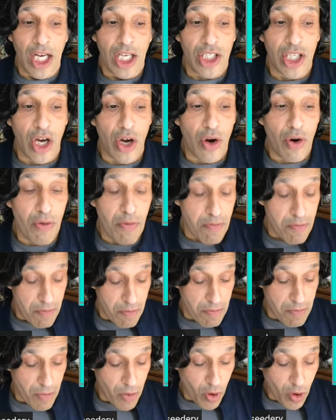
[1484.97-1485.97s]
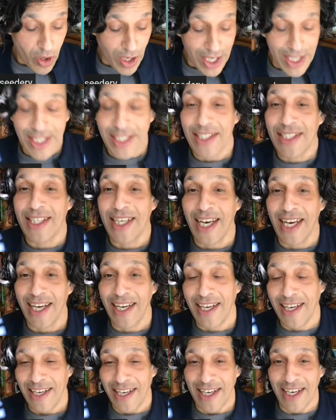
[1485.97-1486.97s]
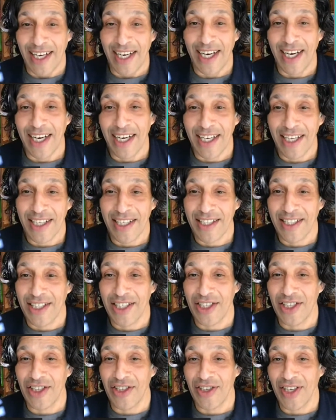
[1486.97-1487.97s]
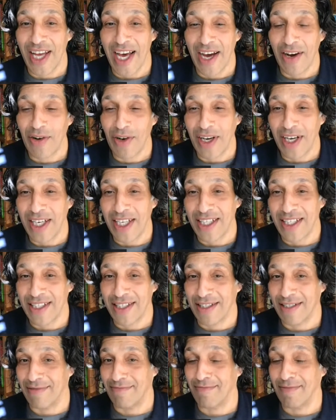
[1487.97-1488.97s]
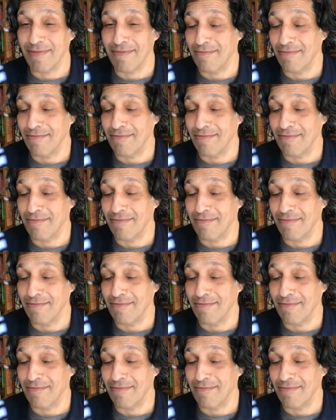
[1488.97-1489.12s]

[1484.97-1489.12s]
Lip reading: So all I can say to you now is,